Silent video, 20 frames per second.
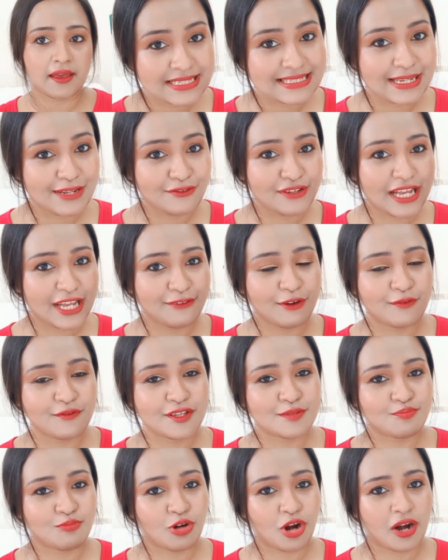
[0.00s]
The life of this
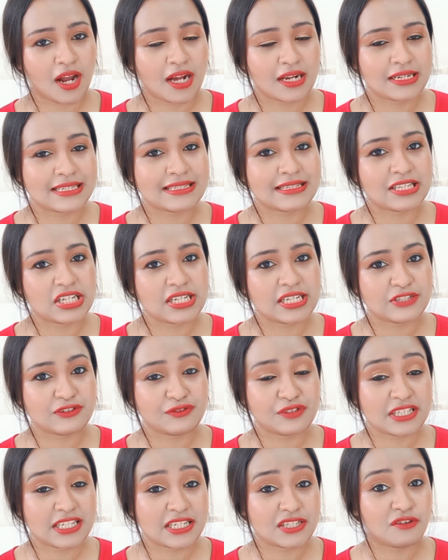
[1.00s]
product is 3 years from the
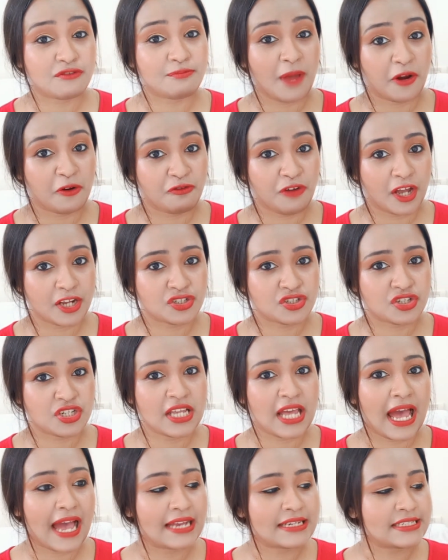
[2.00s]
date of manufacturing,
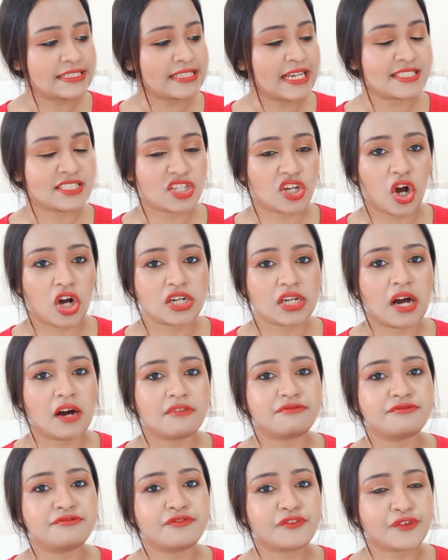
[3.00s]
and it has got a
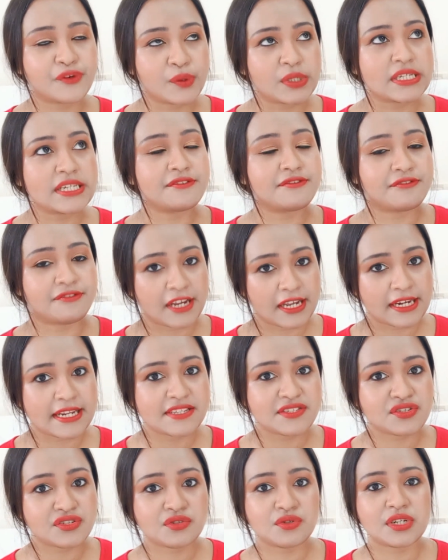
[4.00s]
fruity
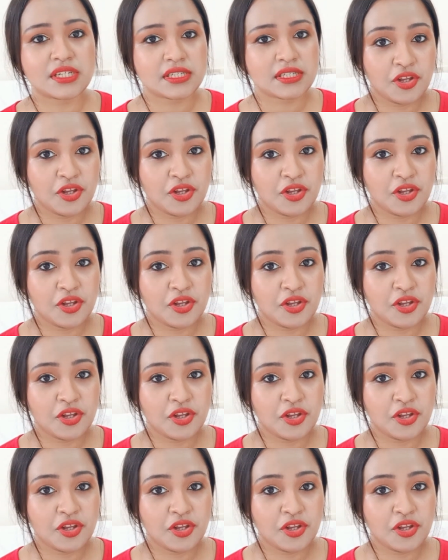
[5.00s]
fragrance to it.